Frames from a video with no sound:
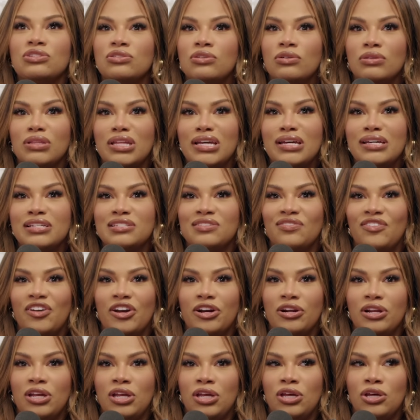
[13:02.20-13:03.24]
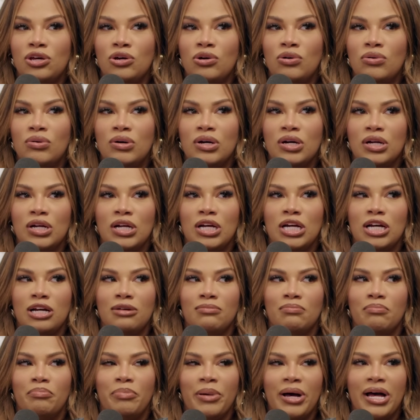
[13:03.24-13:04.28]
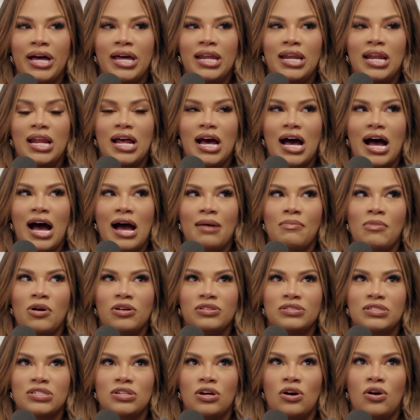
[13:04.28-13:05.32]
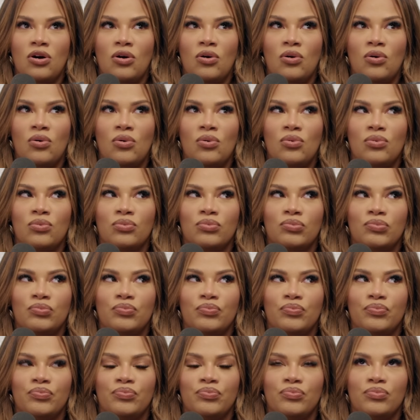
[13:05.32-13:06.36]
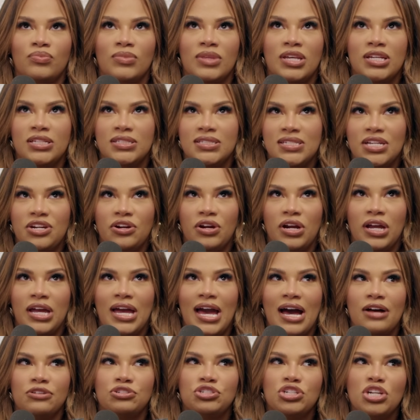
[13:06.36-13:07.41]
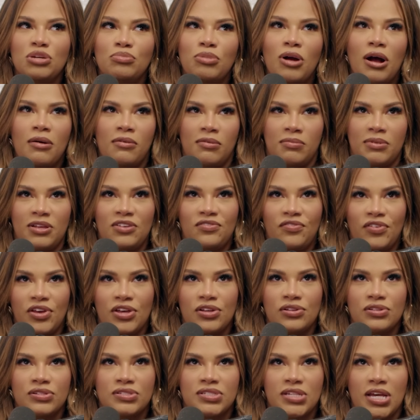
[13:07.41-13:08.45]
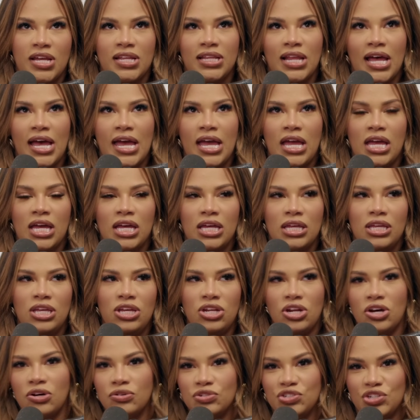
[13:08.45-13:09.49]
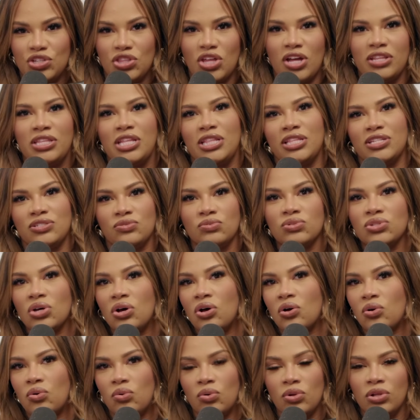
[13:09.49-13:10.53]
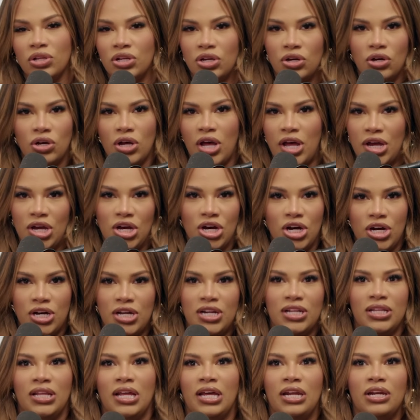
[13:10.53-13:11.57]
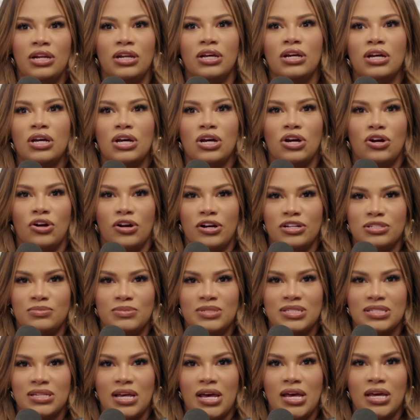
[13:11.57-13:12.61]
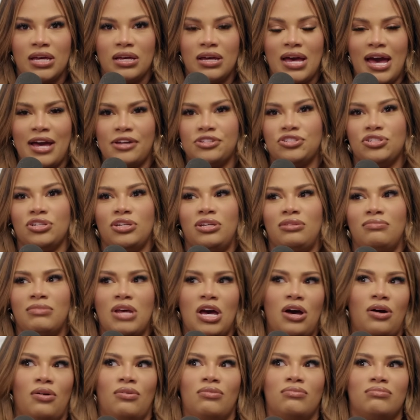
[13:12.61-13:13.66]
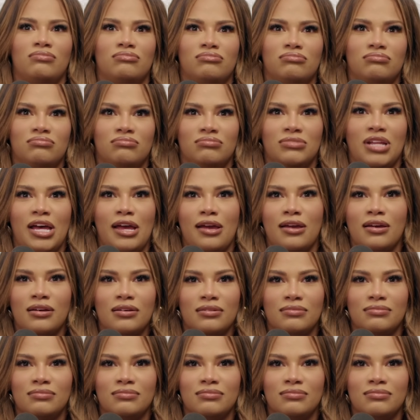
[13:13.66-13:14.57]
don't think is fair to you, but I'm also considering how she probably feels. And like, you know, she thought that this was all cool and good. And then her husband's like, actually, no. Like,